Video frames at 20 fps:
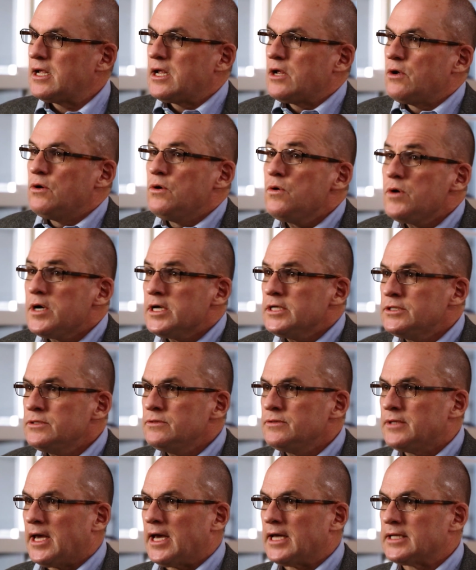who can
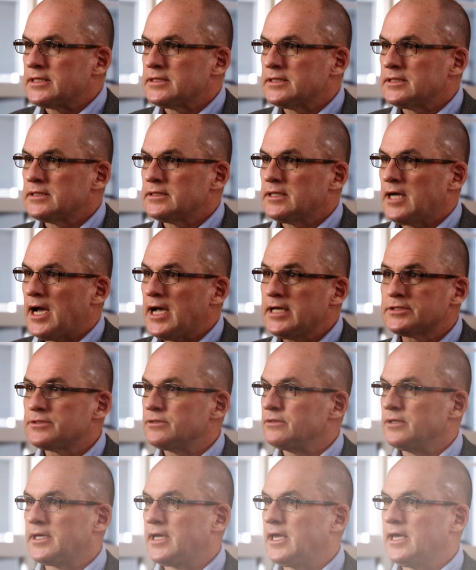do that? I
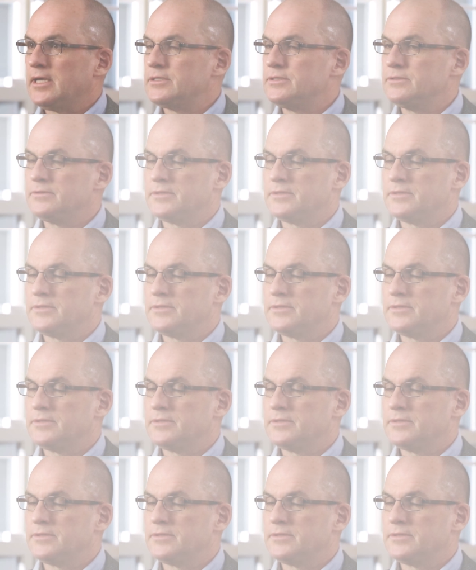certainly can't do